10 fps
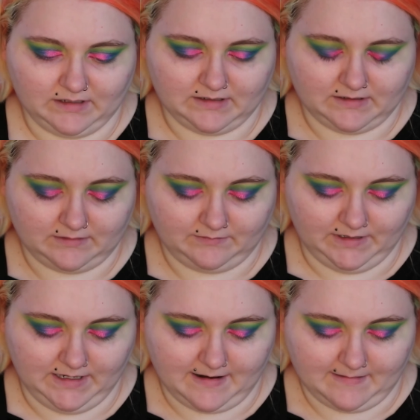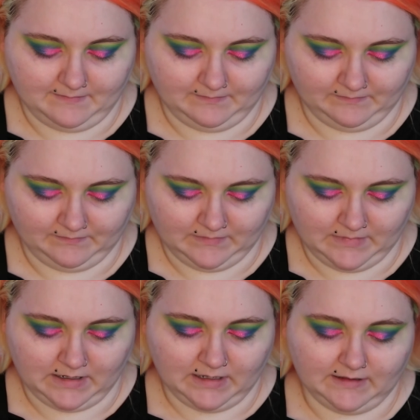Yeah,
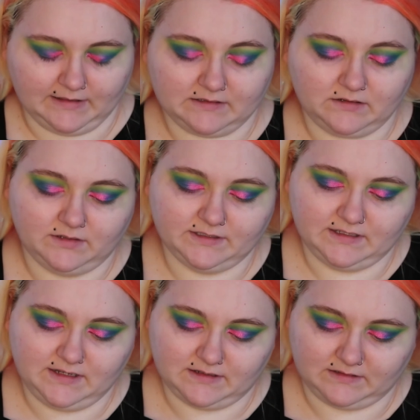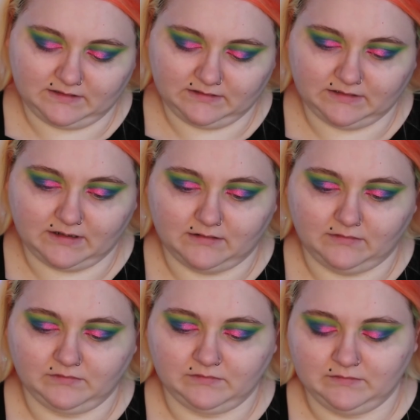that's all it says. So